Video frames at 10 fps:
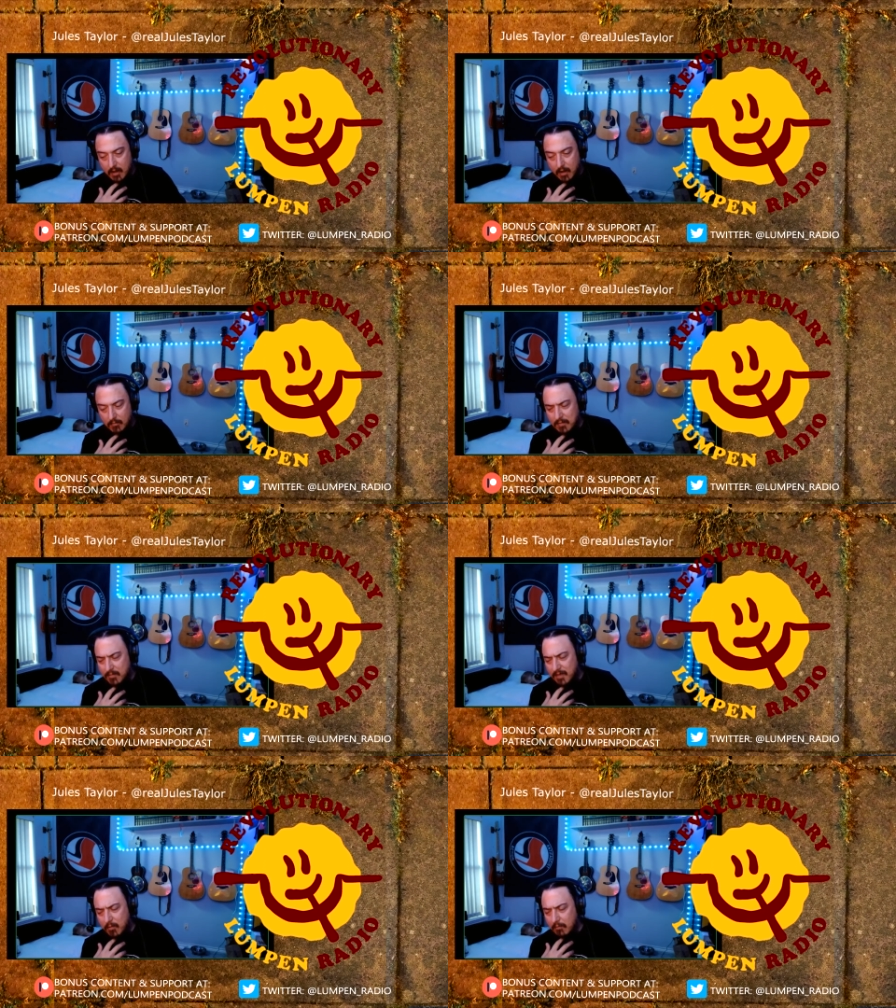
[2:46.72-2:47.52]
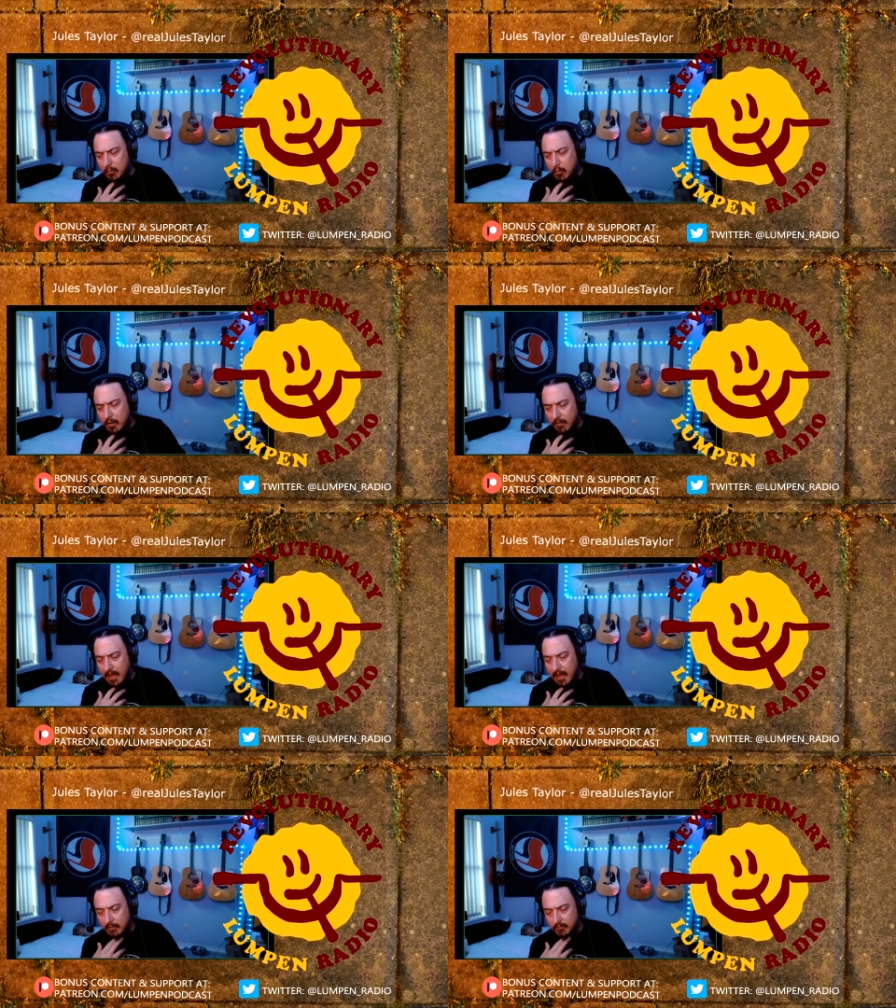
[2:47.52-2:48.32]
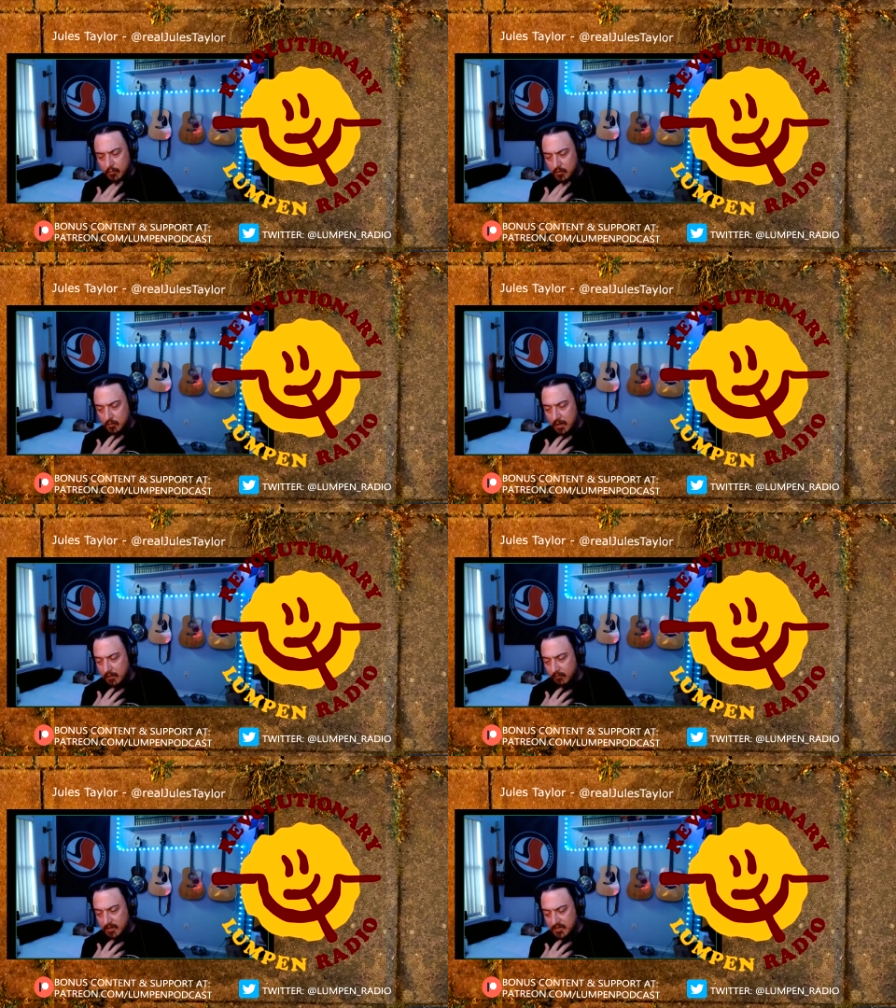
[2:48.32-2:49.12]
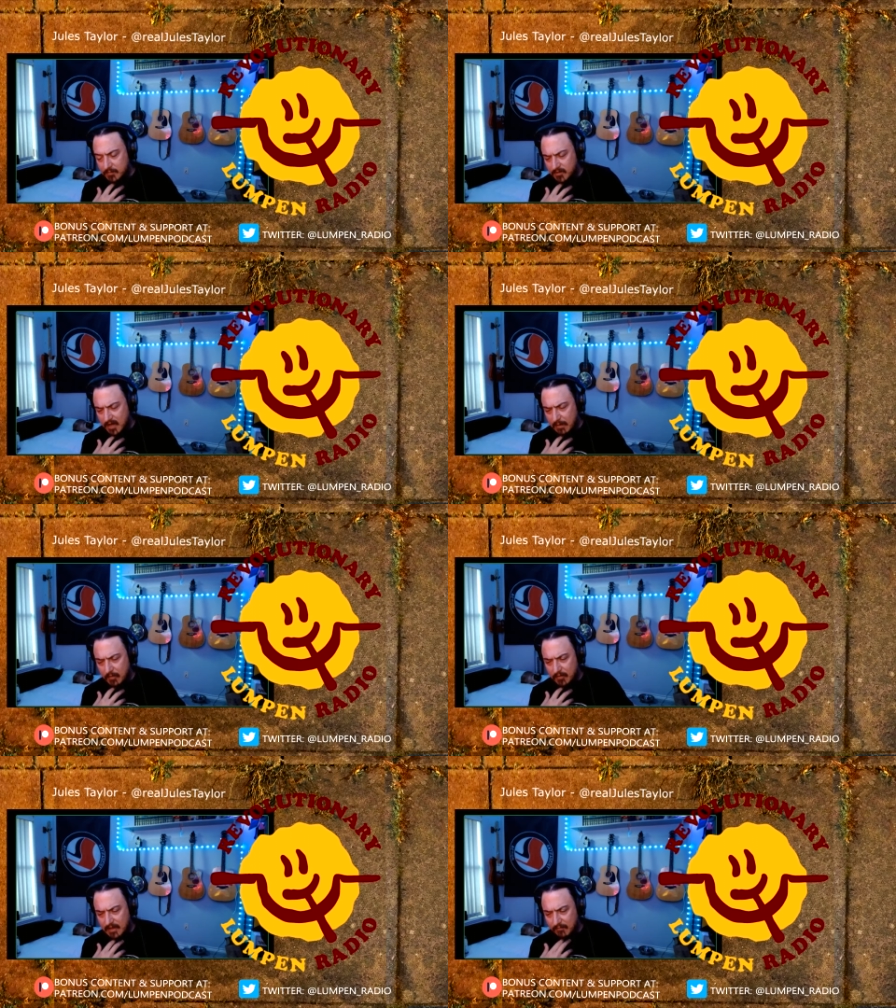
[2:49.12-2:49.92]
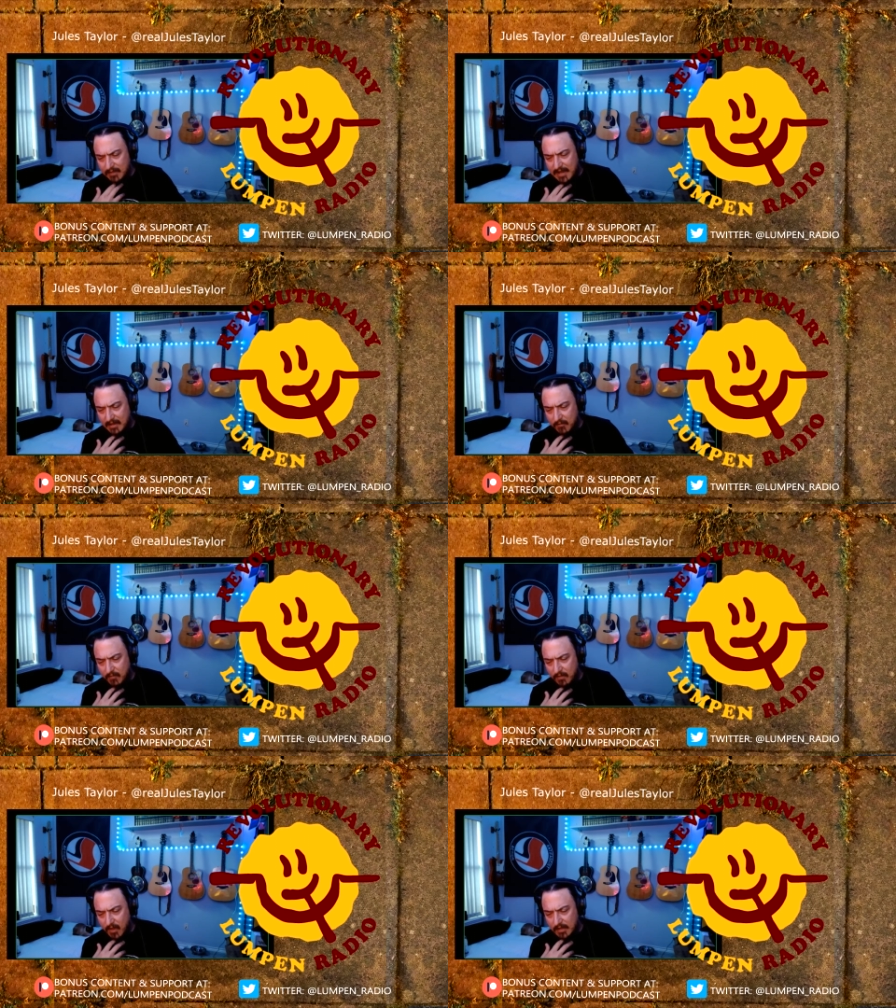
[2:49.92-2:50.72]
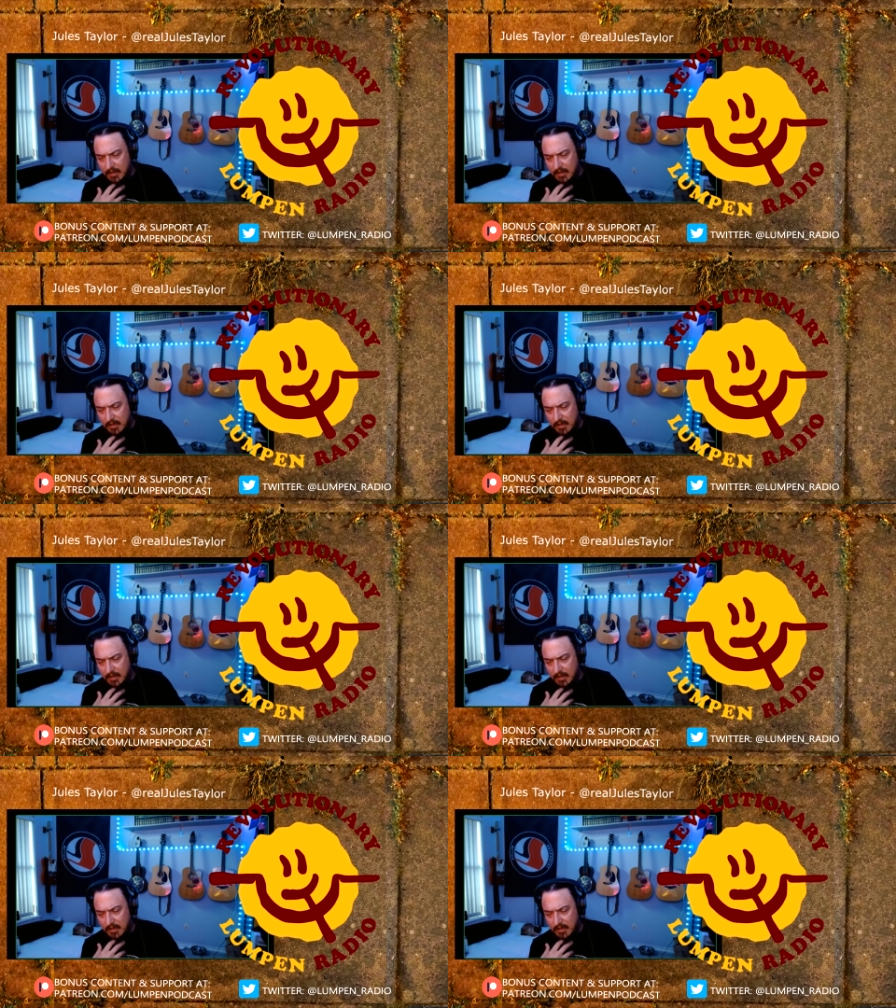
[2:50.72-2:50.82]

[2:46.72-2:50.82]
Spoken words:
maybe they probably would on that if they're still trying to defend CPI, but they definitely can't defend like the